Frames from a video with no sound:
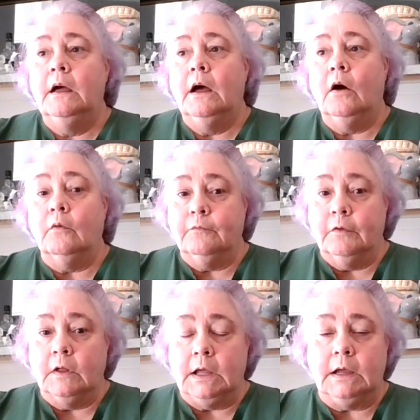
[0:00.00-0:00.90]

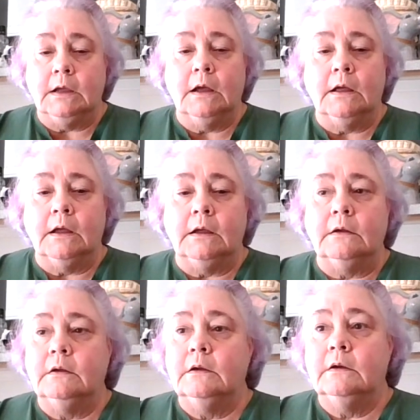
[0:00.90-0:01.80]
hopefully a
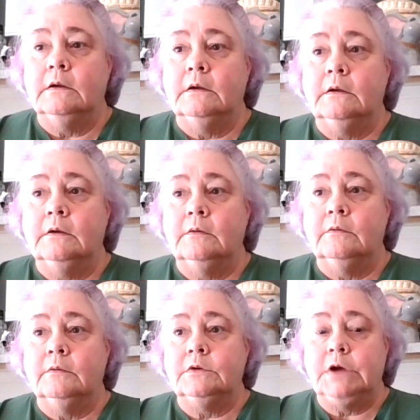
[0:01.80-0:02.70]

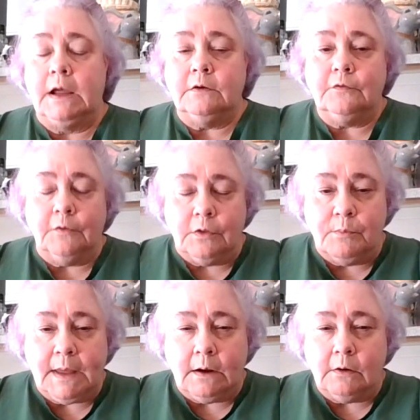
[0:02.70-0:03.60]
change for the
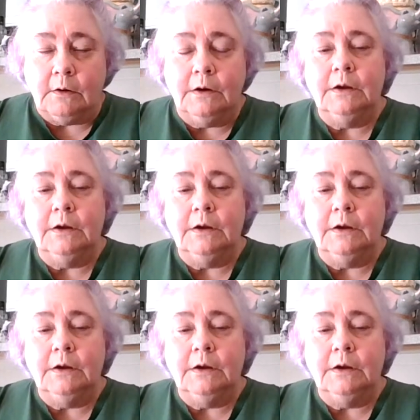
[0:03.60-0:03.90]
better